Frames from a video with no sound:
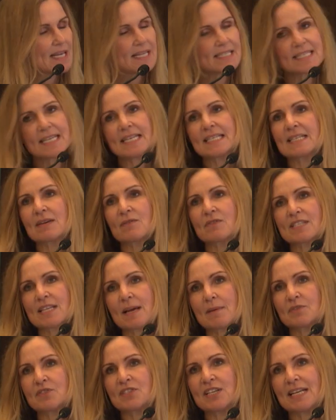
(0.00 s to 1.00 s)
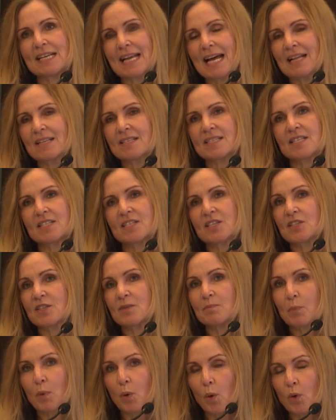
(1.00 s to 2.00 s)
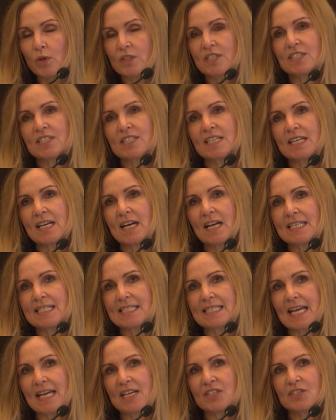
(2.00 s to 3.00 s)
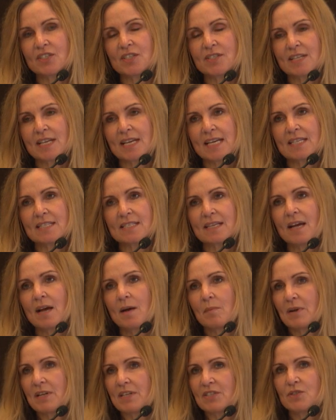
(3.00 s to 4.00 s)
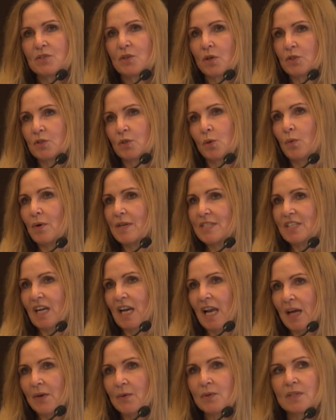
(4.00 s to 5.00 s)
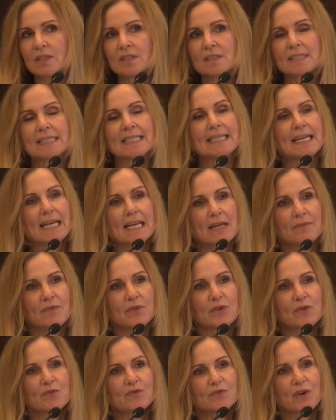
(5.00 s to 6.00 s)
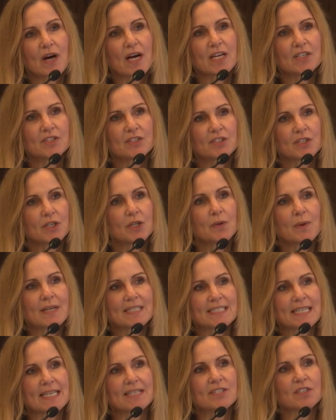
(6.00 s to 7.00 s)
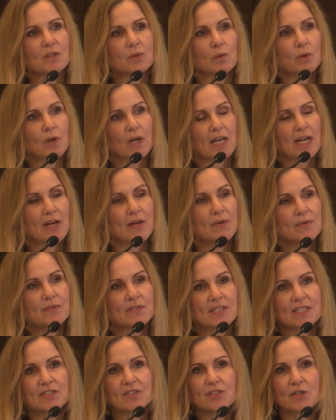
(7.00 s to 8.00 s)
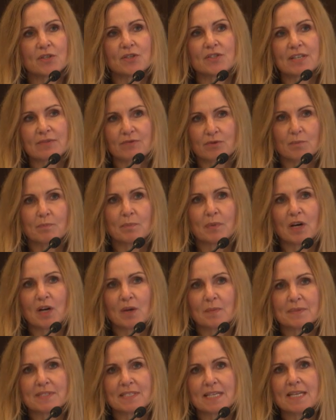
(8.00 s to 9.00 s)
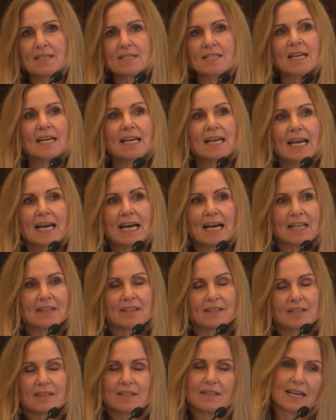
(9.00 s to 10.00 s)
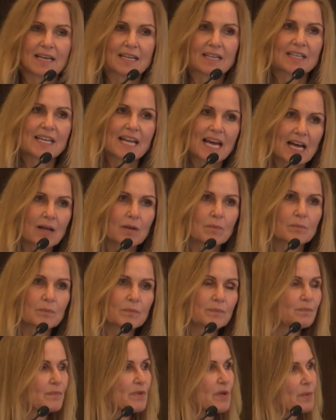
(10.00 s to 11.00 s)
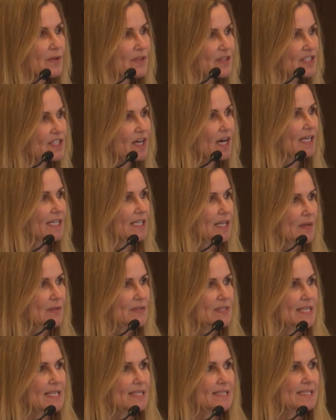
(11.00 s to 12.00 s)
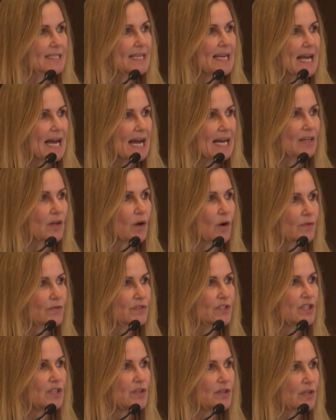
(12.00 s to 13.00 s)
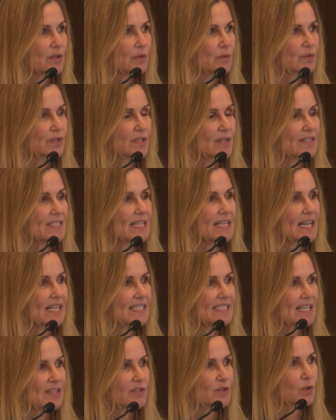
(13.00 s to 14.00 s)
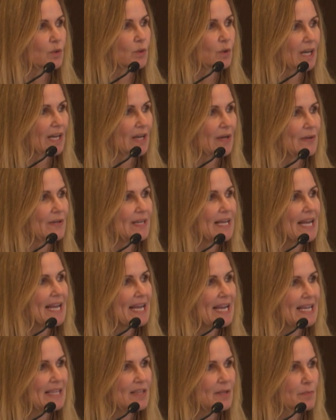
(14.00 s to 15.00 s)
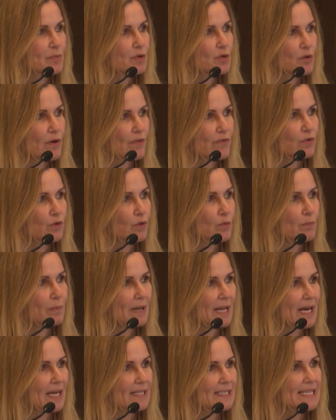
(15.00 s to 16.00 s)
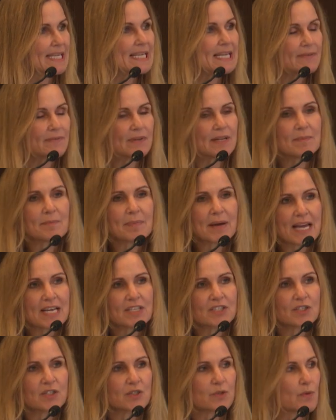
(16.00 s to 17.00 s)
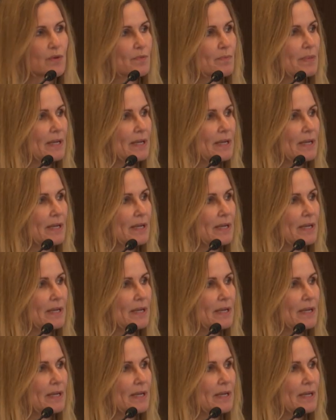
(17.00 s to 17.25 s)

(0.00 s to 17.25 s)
T-cell receptor gene analysis is important in early stage disease, but it's not always clonal. If you can find 2 identical clones in 2 different biopsies, and that can help you with the diagnosis. And often you can also see an identical clone in the peripheral blood, even in patients with